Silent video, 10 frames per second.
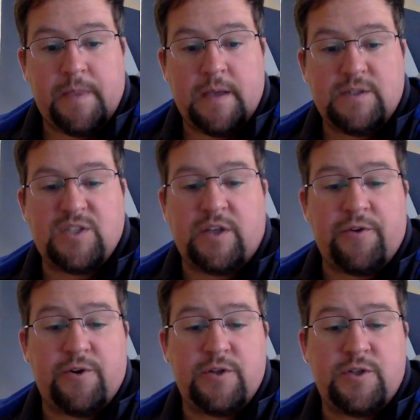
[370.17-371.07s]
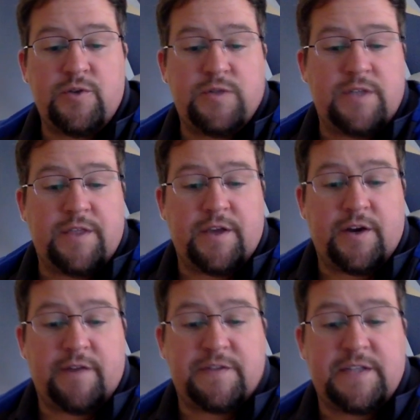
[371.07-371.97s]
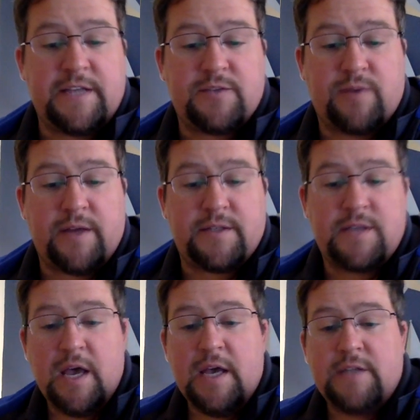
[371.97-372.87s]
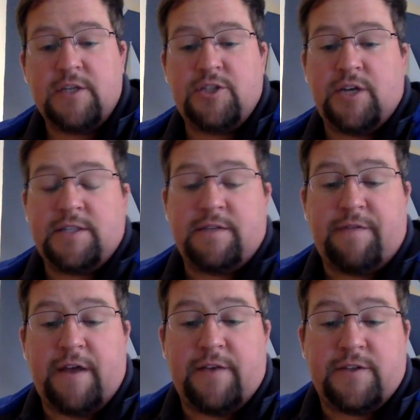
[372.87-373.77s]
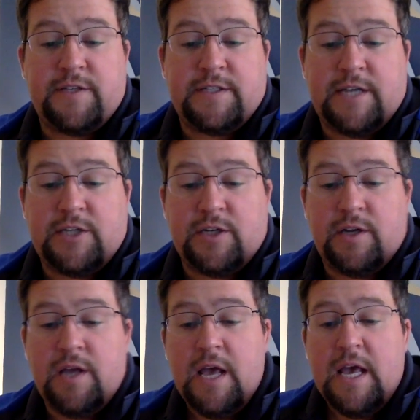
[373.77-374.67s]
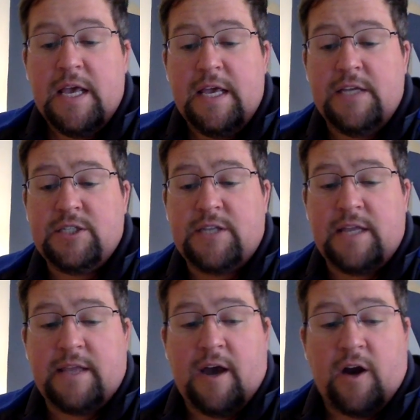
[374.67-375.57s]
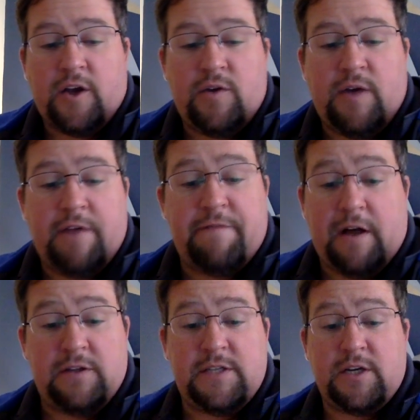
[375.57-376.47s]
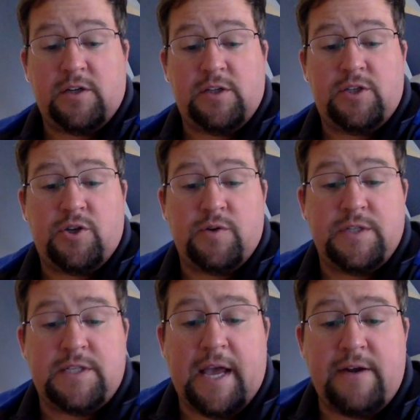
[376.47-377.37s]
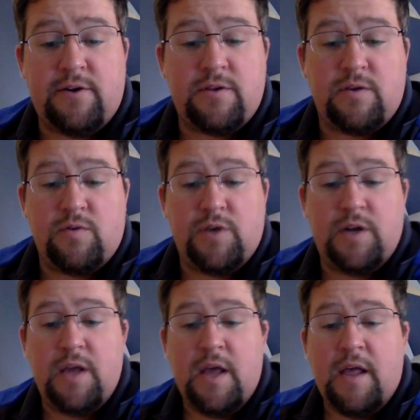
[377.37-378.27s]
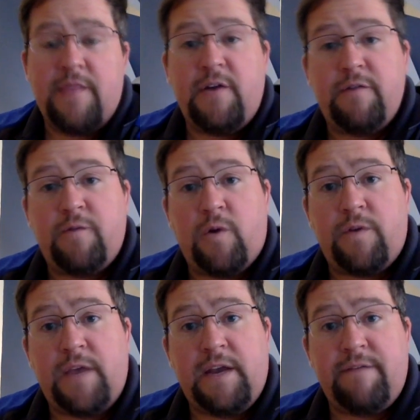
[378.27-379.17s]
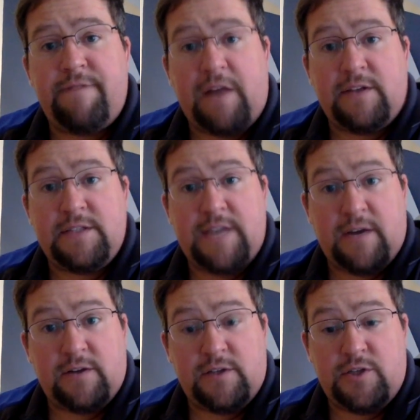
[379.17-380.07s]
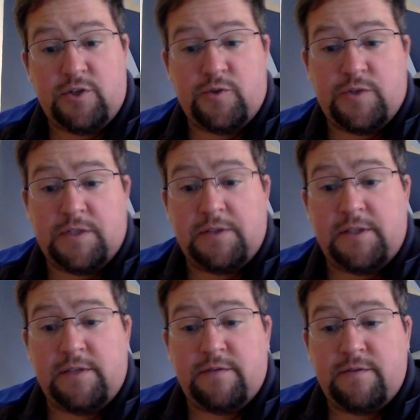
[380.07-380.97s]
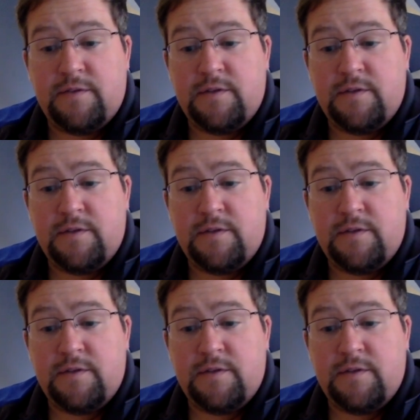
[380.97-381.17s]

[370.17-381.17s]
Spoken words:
Southerners used the theory of states' rights to justify their secession. Each state, they argued, had voluntarily chosen to enter the Union, therefore they can voluntarily choose to leave.